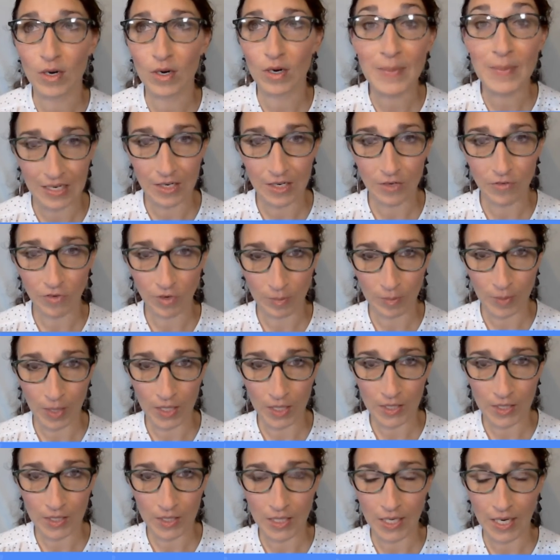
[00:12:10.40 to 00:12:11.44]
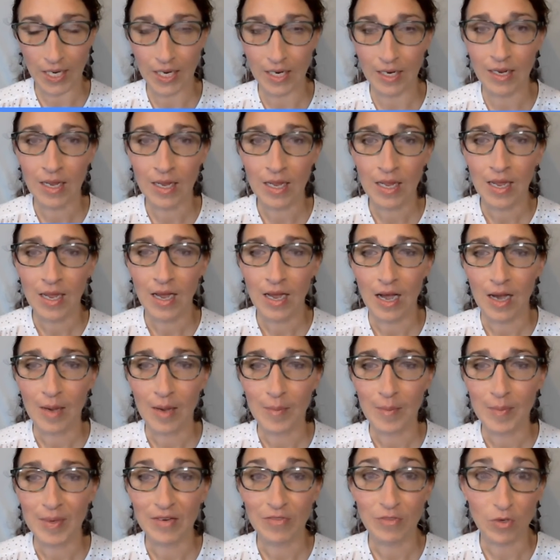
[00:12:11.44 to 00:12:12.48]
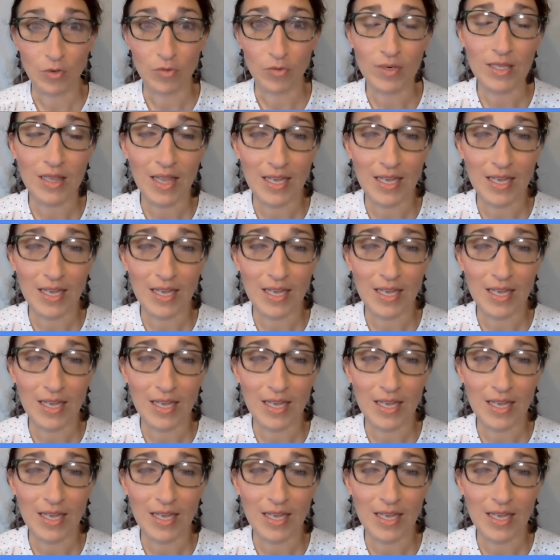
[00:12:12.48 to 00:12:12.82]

or an immediate need for marketing,